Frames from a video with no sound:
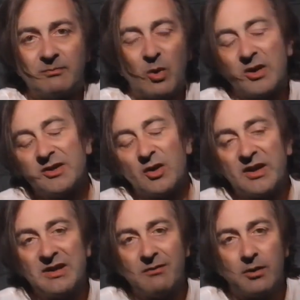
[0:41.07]
Well, it's not
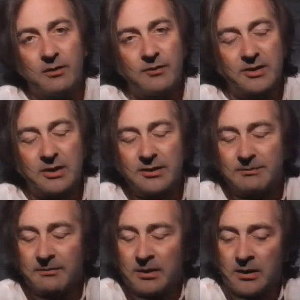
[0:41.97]
evil, obviously.
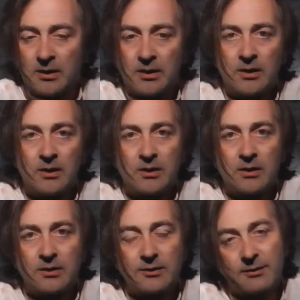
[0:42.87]
It's
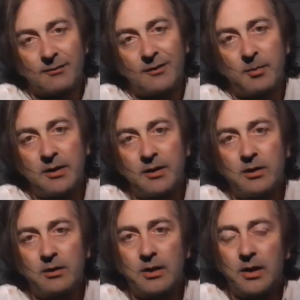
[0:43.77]
just a flipping
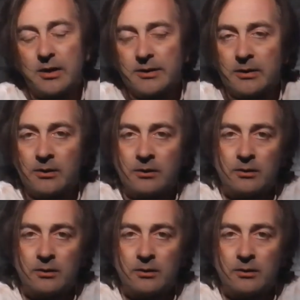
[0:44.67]
nutcase.